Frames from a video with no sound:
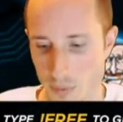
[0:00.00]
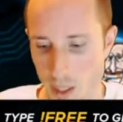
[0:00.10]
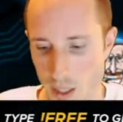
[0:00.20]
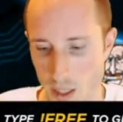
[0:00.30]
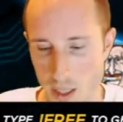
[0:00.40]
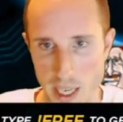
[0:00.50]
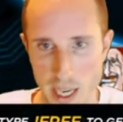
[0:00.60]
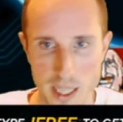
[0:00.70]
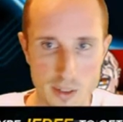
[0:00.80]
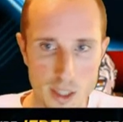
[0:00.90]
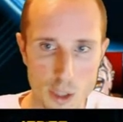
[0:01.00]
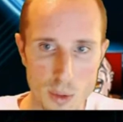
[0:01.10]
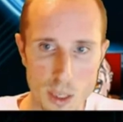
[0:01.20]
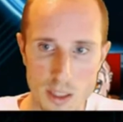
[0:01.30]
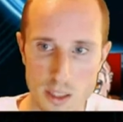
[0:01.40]
and give a little runga
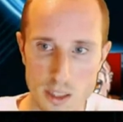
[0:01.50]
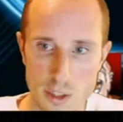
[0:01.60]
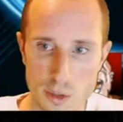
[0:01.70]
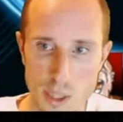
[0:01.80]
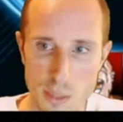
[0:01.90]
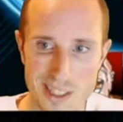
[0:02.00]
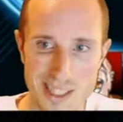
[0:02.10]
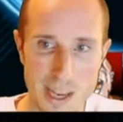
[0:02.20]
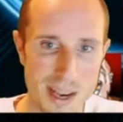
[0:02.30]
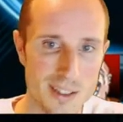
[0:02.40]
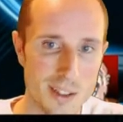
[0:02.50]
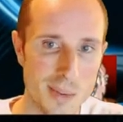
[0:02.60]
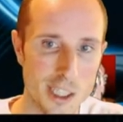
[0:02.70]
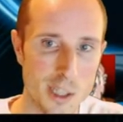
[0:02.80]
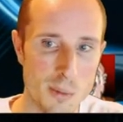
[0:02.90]
to the stream, you can type exclamation
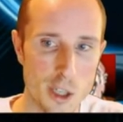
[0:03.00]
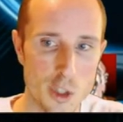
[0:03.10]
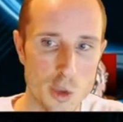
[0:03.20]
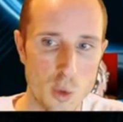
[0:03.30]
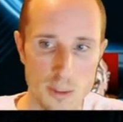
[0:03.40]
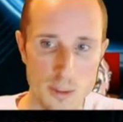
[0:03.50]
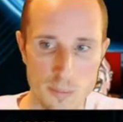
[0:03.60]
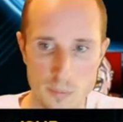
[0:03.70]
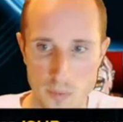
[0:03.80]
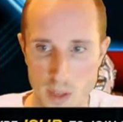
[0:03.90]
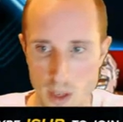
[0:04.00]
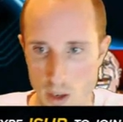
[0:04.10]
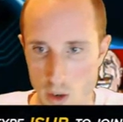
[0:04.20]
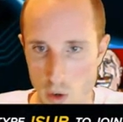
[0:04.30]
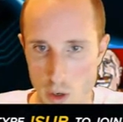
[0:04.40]
mark Twitter or
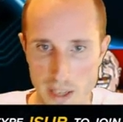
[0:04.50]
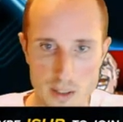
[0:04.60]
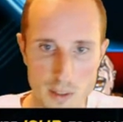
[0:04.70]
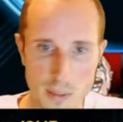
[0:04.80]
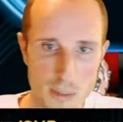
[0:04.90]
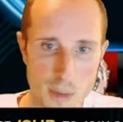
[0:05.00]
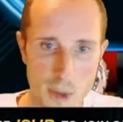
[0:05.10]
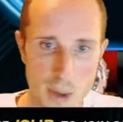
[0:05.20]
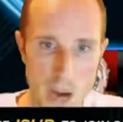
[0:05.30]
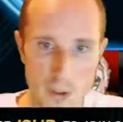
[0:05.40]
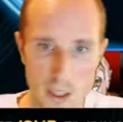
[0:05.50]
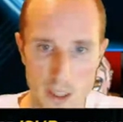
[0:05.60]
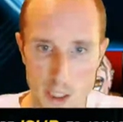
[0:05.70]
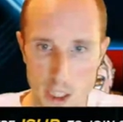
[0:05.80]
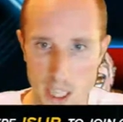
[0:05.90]
exclamation mark raffle in the
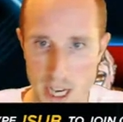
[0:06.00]
chat,